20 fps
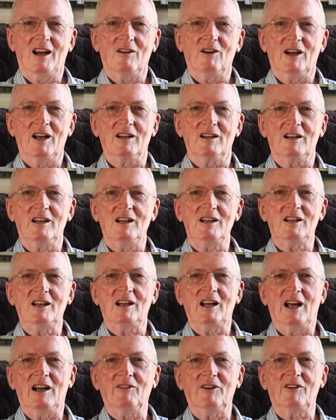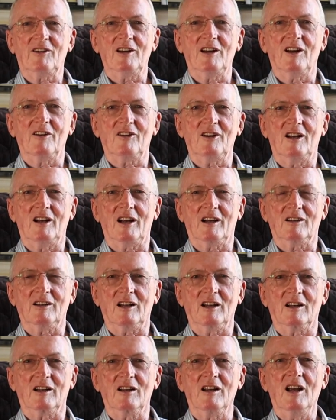and heating, everything is
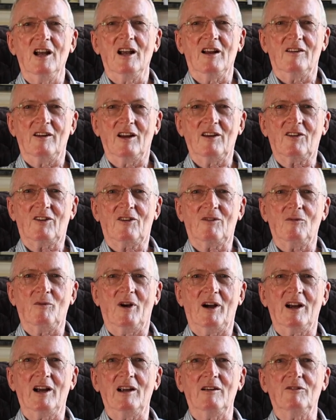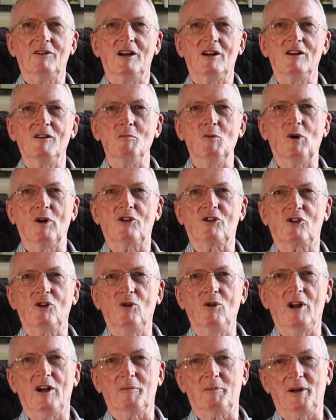electric. That's why I have a little more
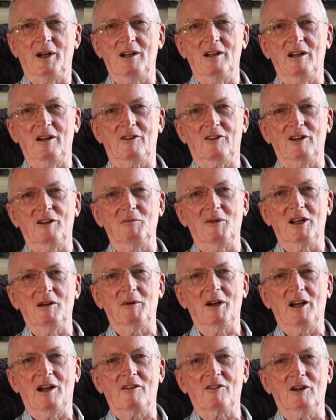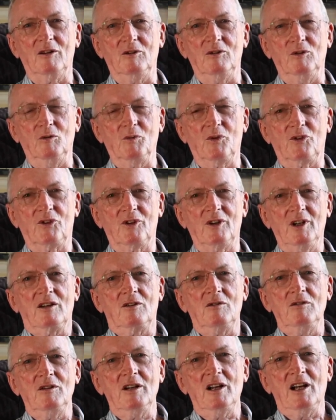solar panels than maybe other homes.
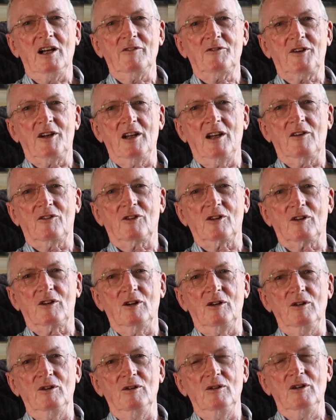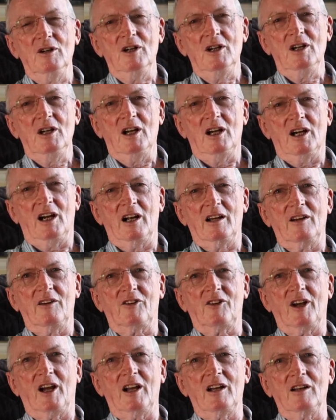2.5 years ago, I
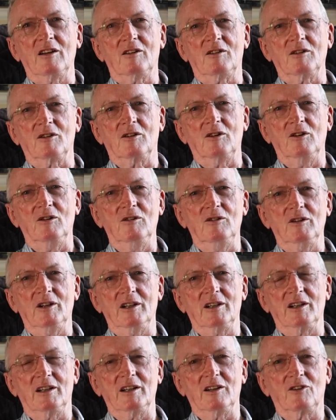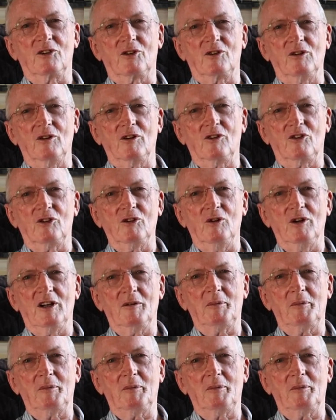decided to go and install solar